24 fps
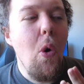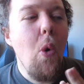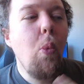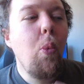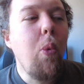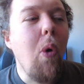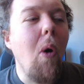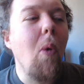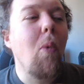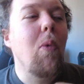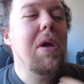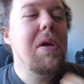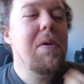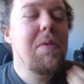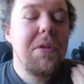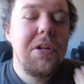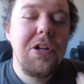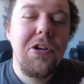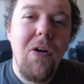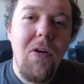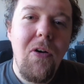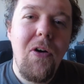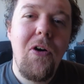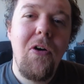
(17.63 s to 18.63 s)
what we would
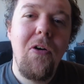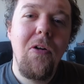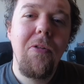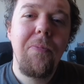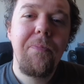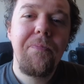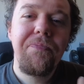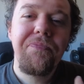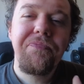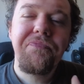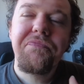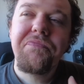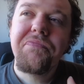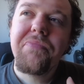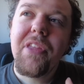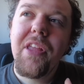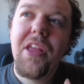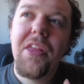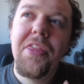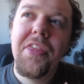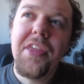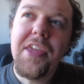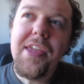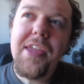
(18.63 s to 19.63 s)
call
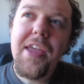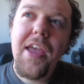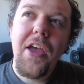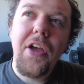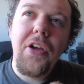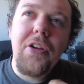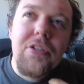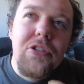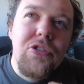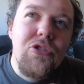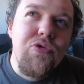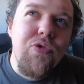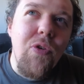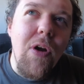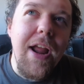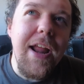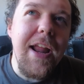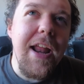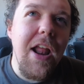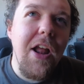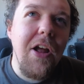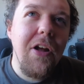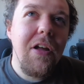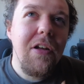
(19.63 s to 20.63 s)
the
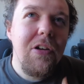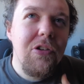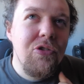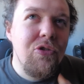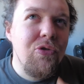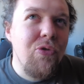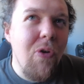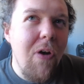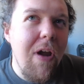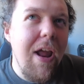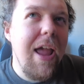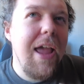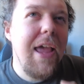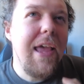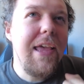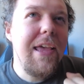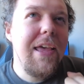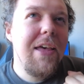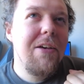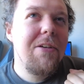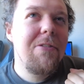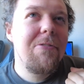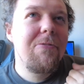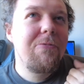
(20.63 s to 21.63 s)
Great
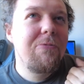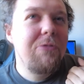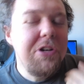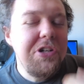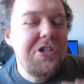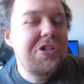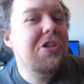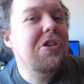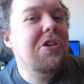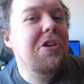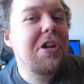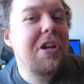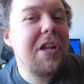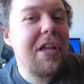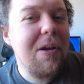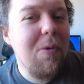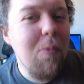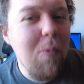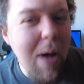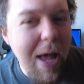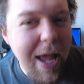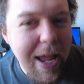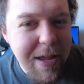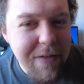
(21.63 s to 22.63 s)
Grey
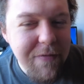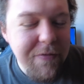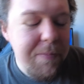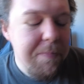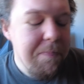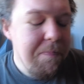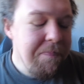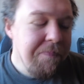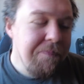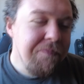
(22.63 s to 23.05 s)
Returning Wave.